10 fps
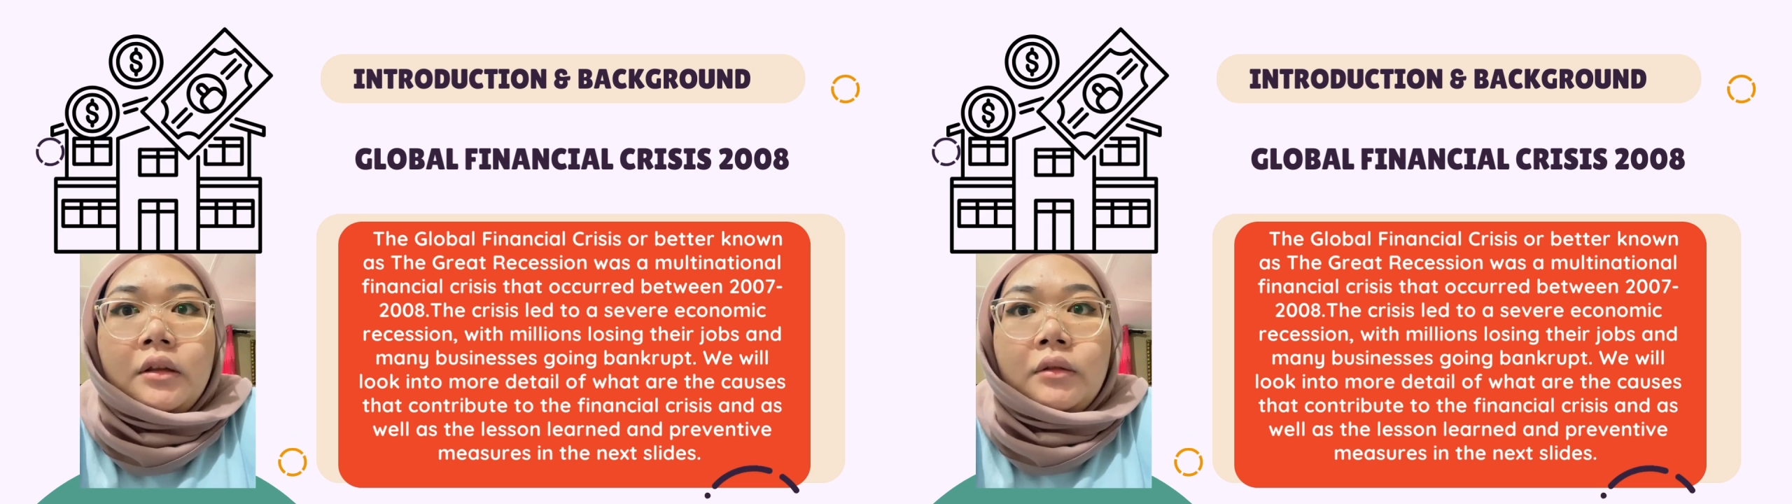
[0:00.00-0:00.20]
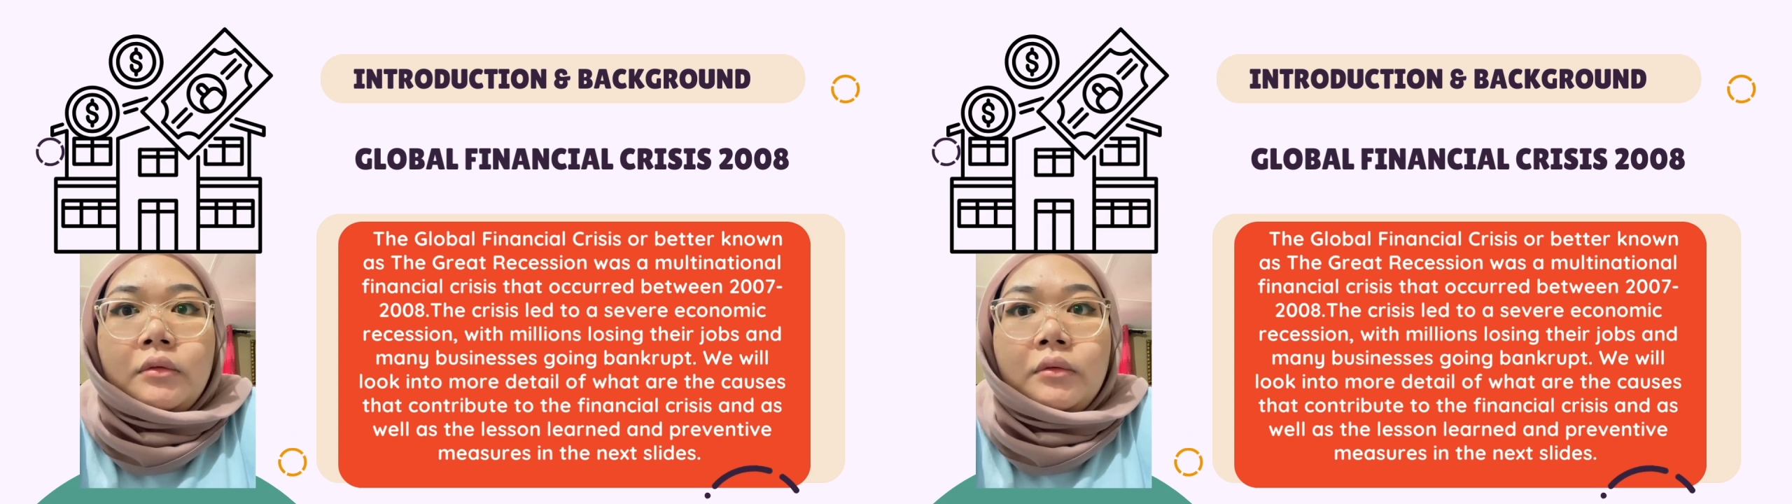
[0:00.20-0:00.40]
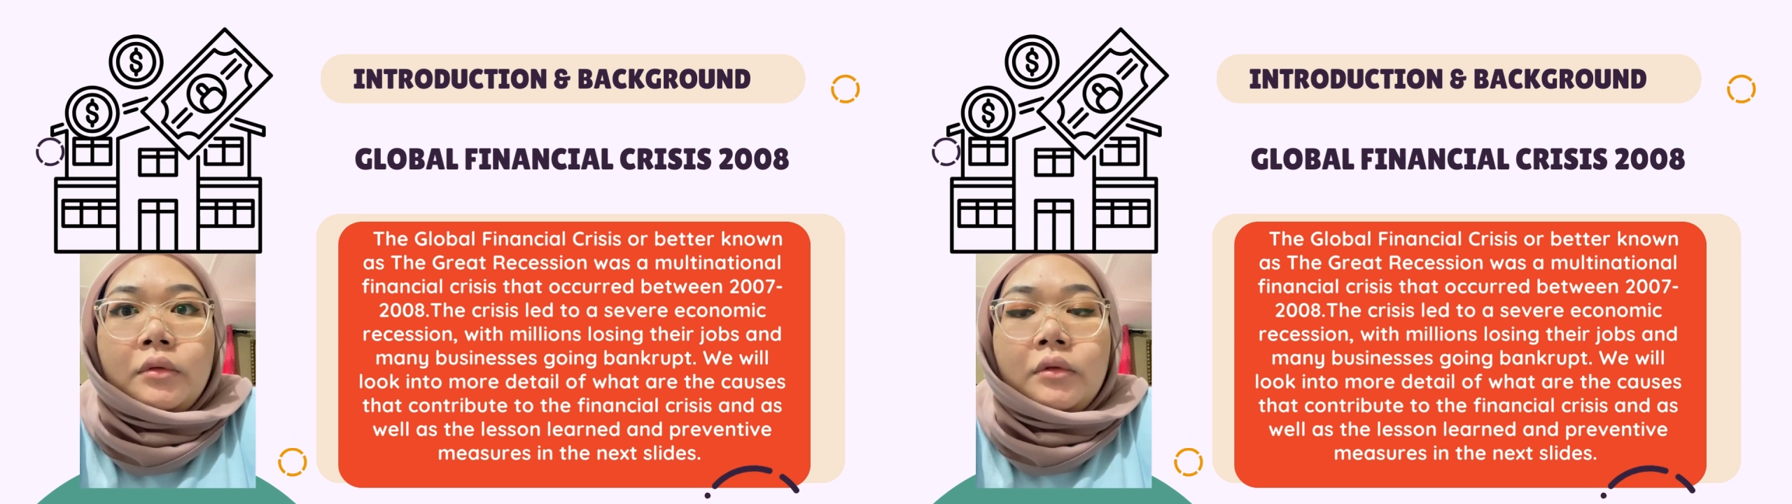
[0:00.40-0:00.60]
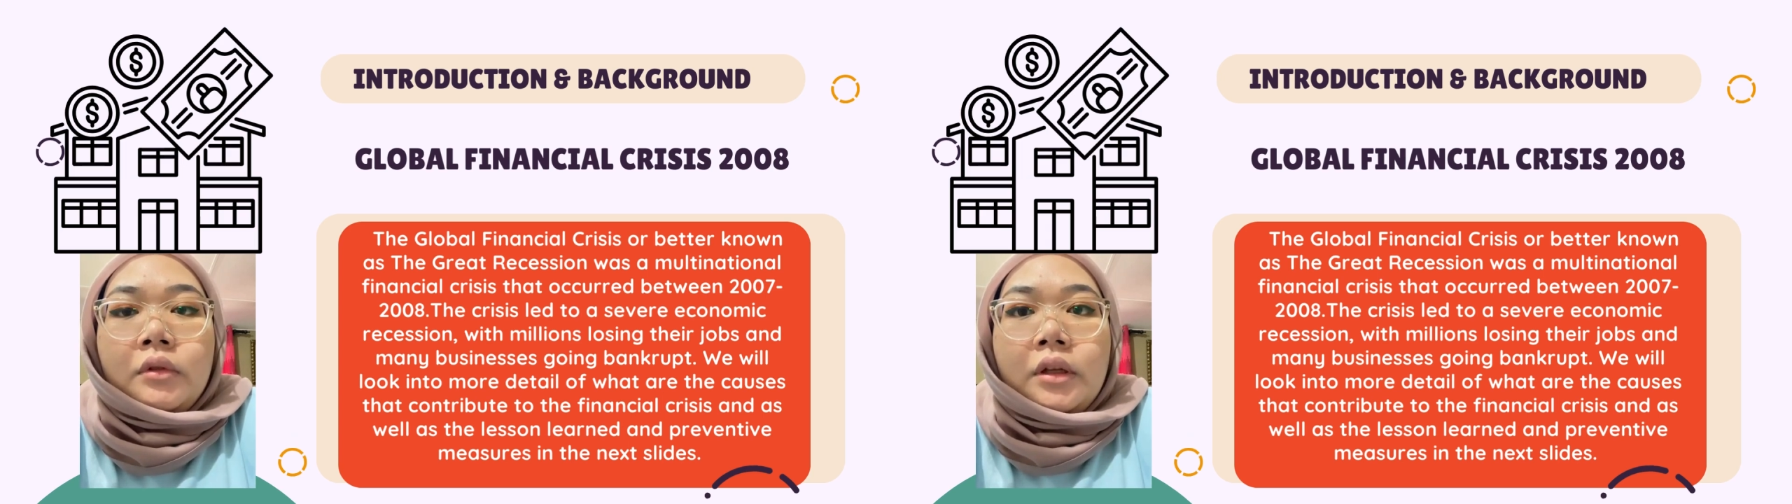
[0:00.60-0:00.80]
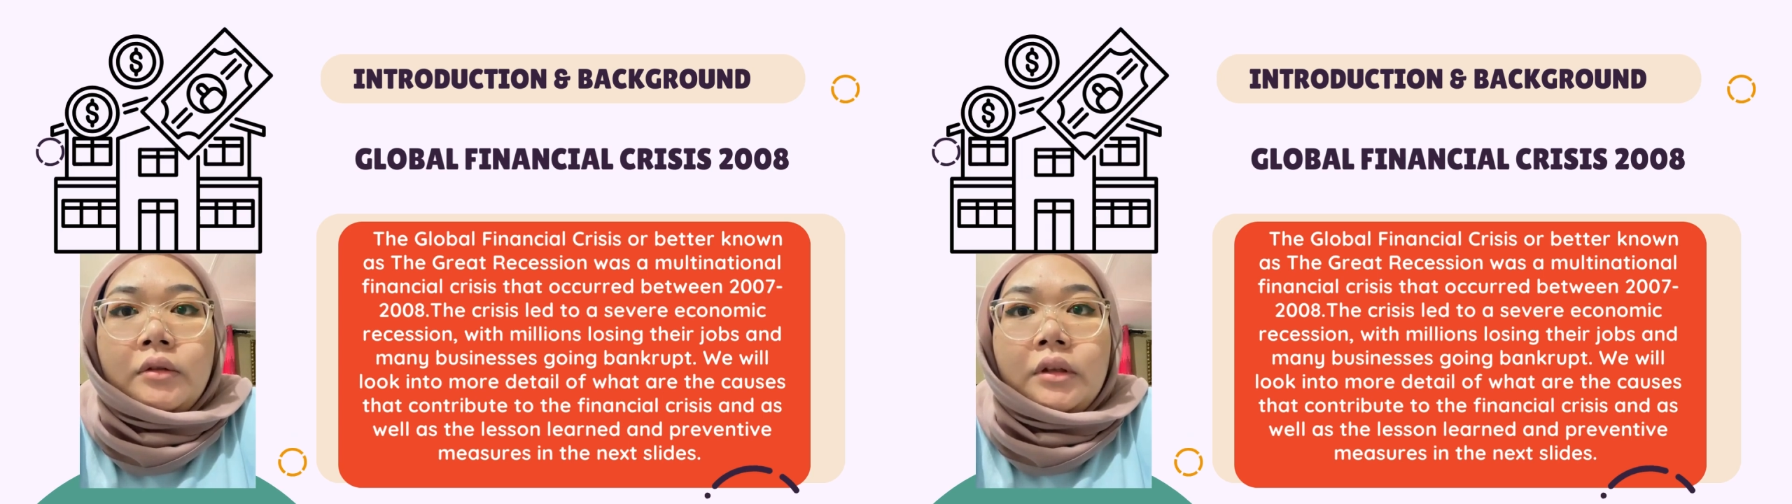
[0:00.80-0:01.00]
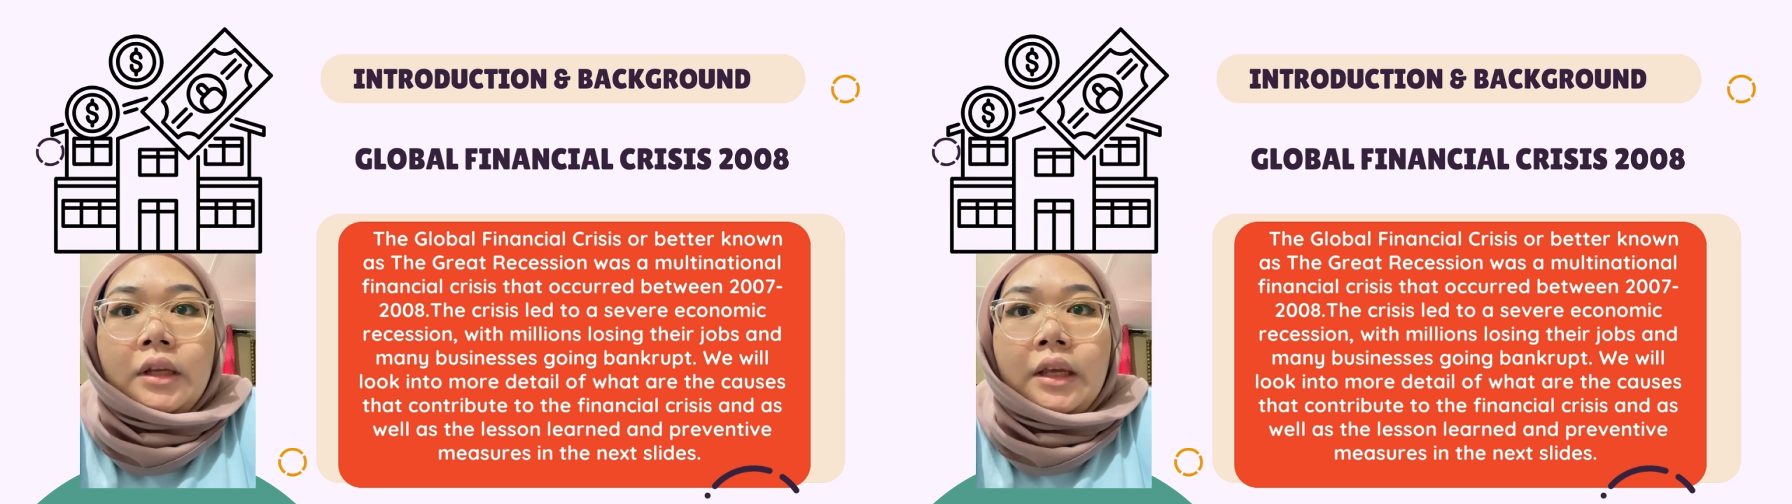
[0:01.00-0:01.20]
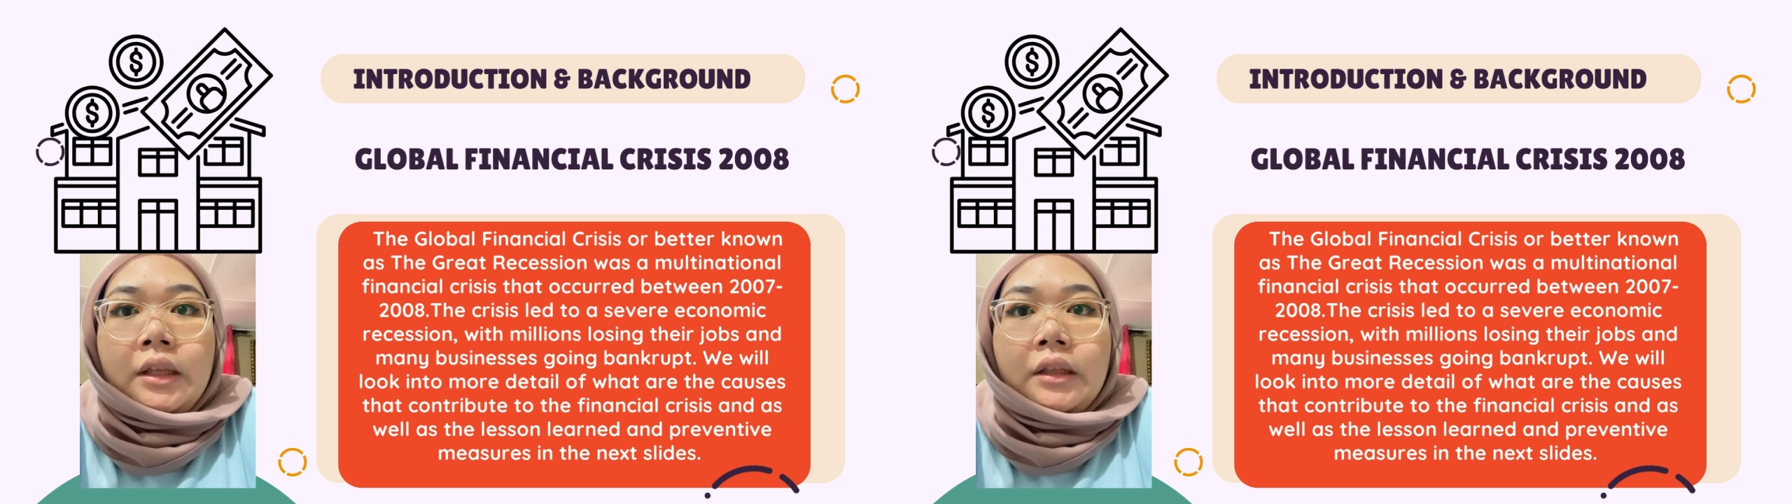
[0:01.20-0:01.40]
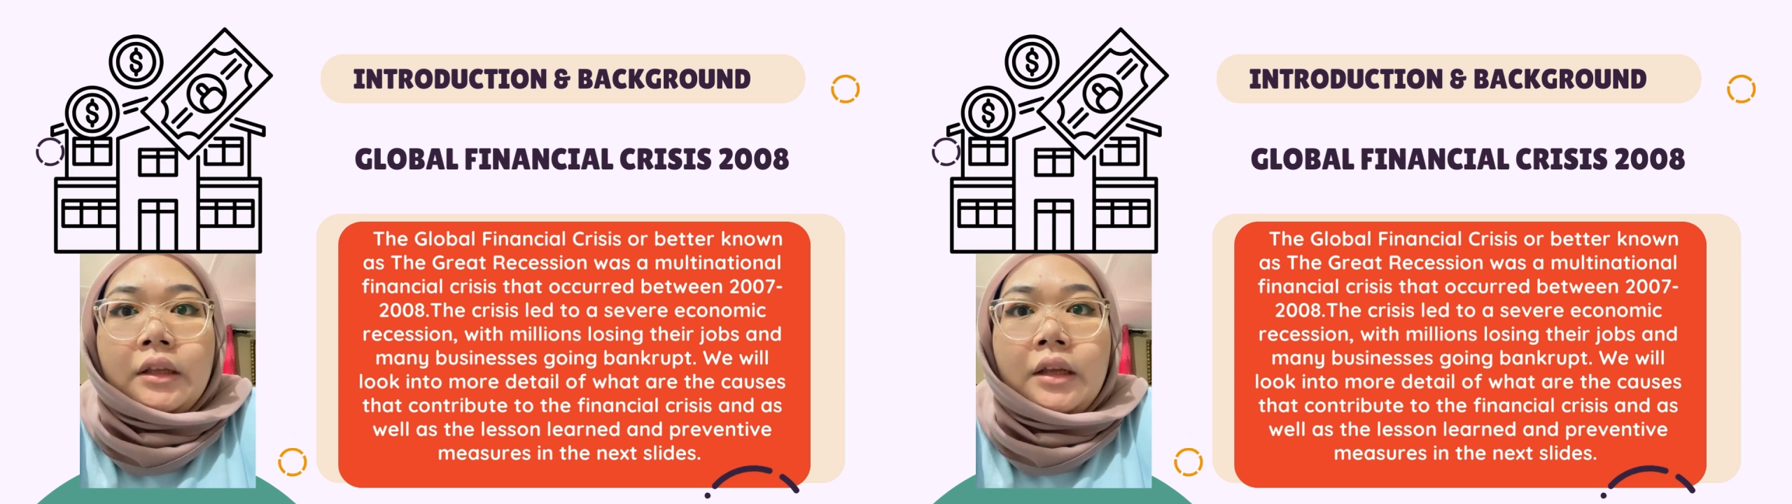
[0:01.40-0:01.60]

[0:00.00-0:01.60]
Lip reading: to 2008.